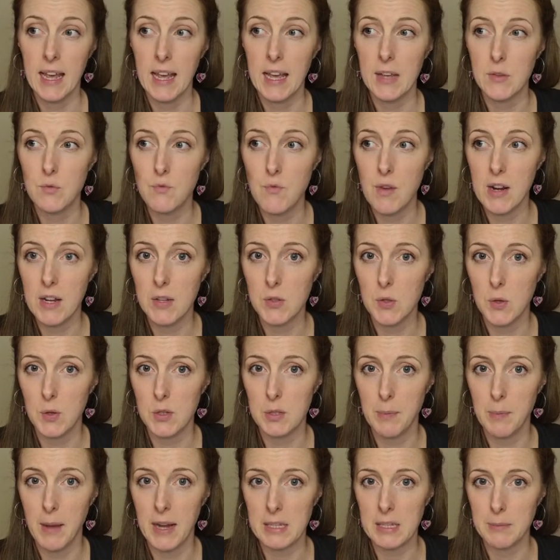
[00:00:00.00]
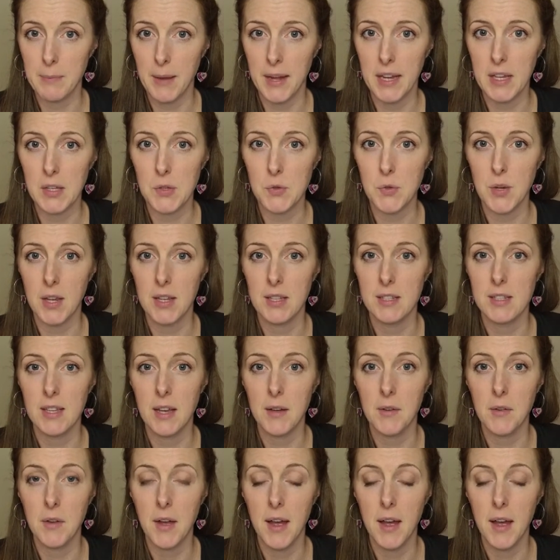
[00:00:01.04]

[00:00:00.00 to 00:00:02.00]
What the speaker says: has really sort of spiked my interest,